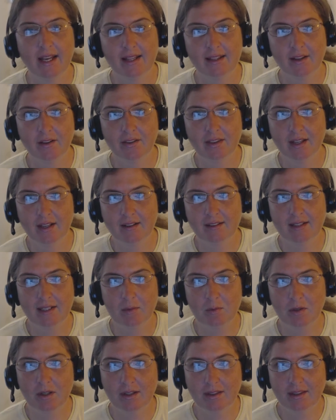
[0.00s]
Hello there,
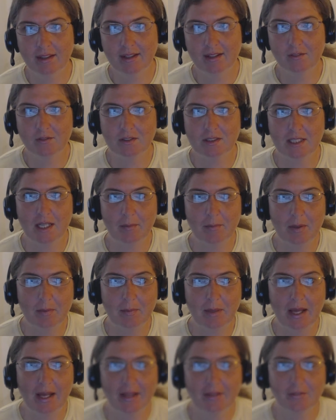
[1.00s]
Libra. Thank you for
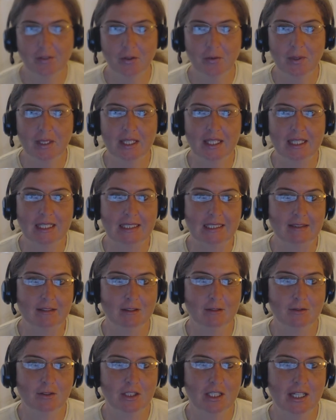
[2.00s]
stopping by for your weekly
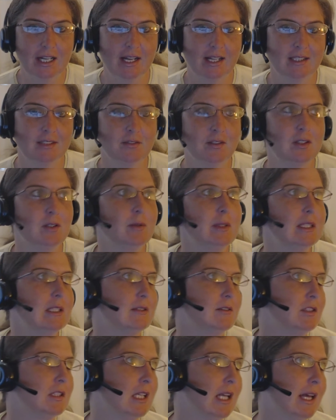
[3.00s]
tarot forecast for the
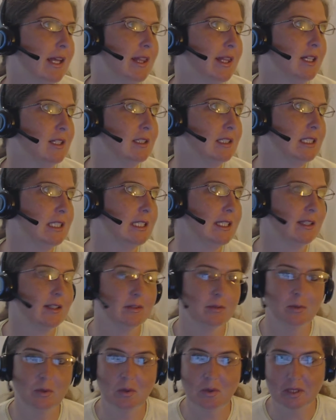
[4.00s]
week of July 13th
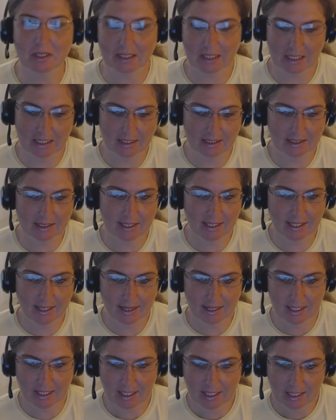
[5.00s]
through the
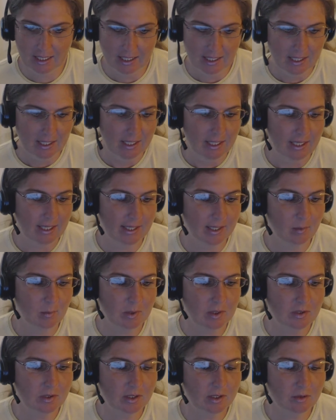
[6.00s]
19th. I
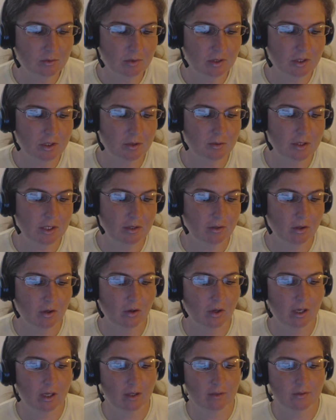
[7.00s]
am using the Russian
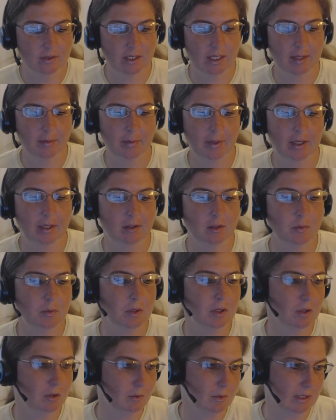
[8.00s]
tarot of St.
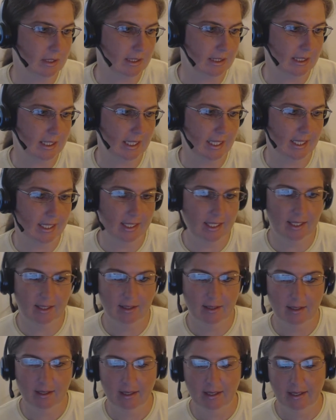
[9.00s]
Petersburg once again.
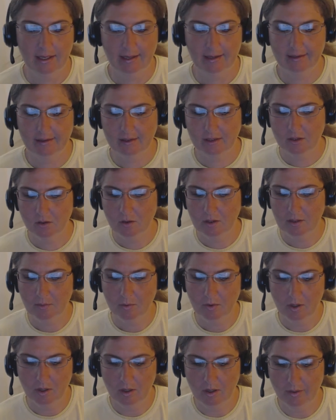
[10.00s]
And so,
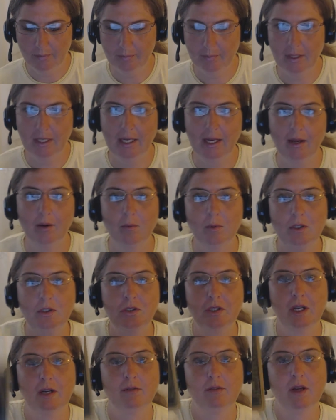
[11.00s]
Libra, on Monday,
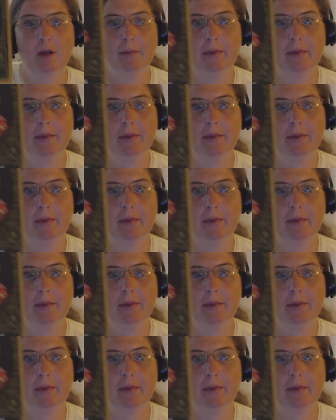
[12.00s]
what you have